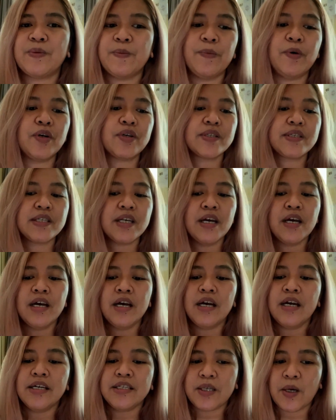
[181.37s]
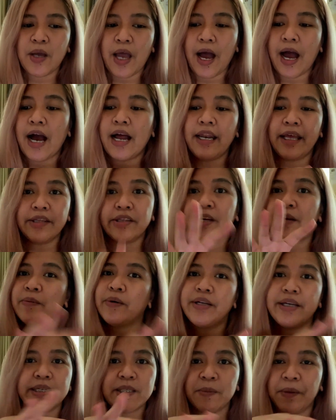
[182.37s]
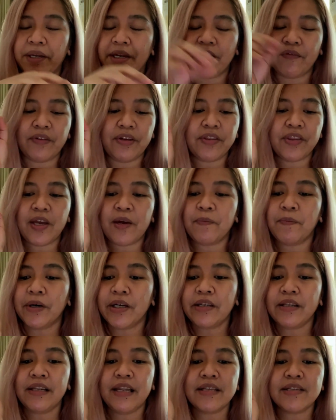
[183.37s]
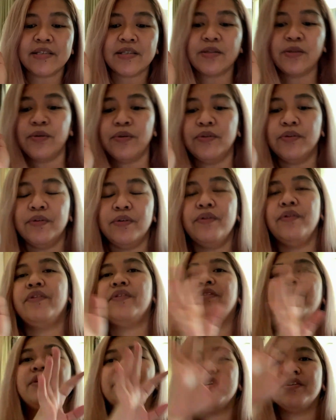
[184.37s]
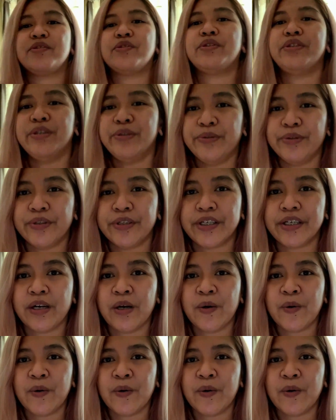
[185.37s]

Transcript: books. So yeah, later I'm gonna explain everything. But let's do the tour.